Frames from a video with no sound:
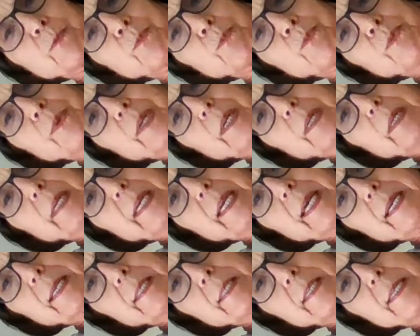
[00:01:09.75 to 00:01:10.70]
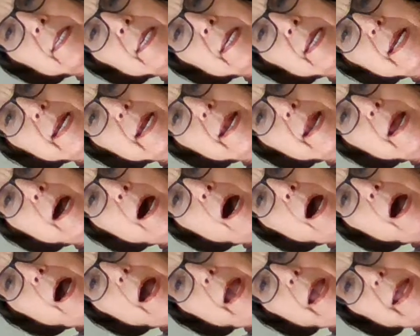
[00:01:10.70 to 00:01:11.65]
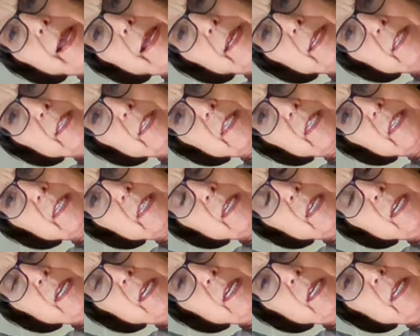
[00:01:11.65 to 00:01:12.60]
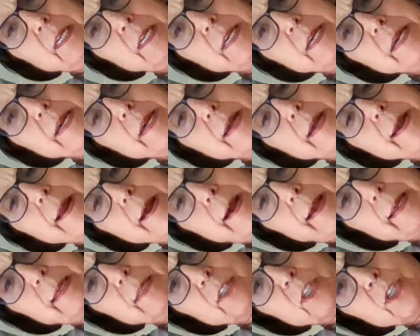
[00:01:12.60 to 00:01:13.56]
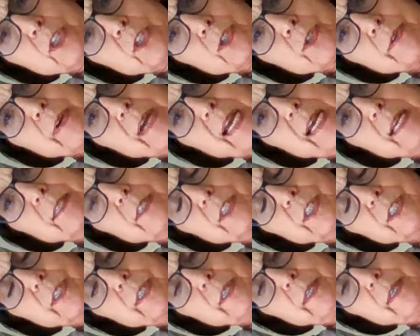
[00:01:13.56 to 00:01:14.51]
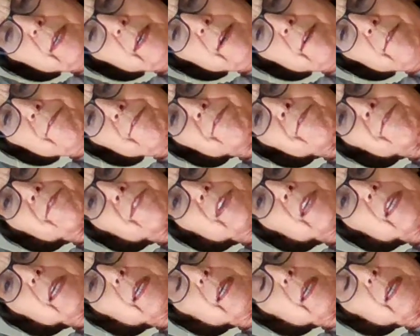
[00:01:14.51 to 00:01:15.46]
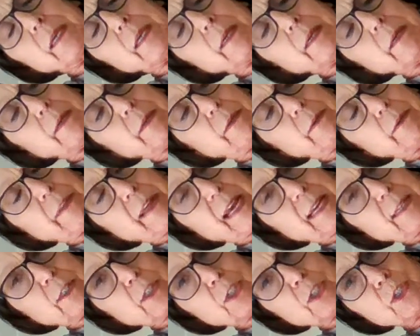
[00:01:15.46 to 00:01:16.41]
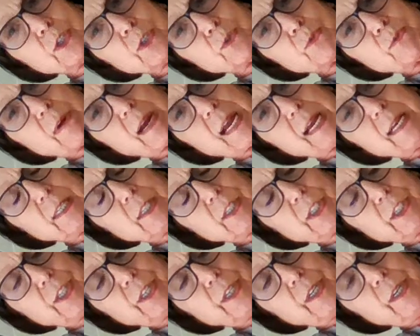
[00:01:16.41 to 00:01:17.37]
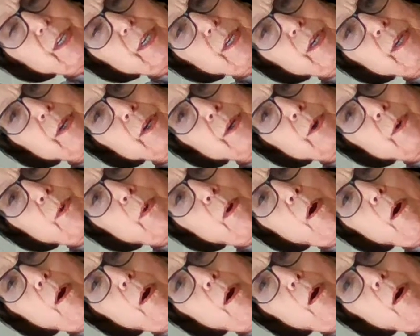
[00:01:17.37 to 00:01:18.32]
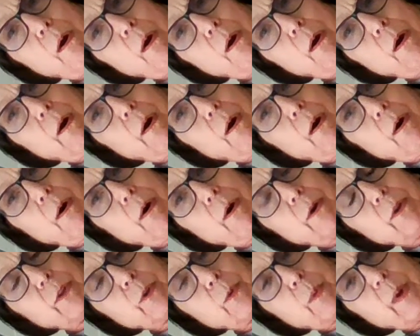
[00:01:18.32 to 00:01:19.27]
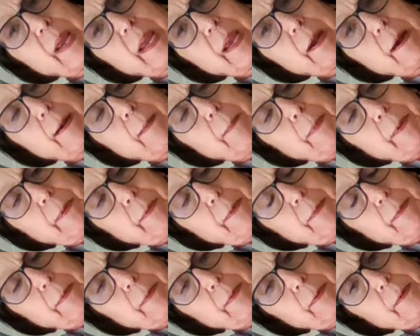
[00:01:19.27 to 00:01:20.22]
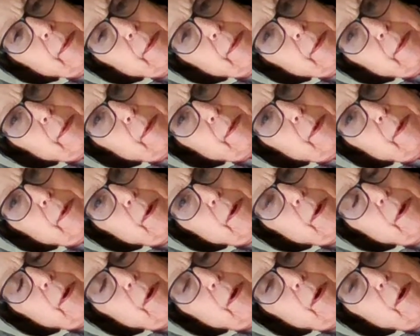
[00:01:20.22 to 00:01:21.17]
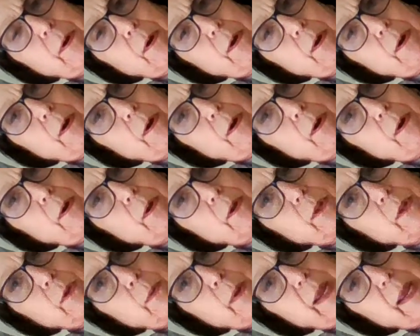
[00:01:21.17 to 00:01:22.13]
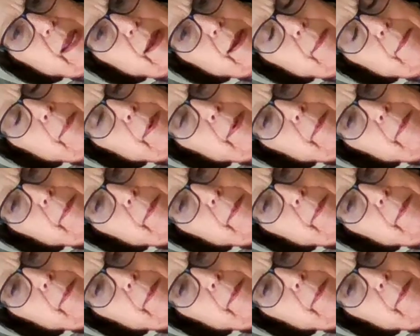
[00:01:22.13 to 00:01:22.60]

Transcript: really get a nice stretch. Feel that stretch. Go all the way up. All the way up.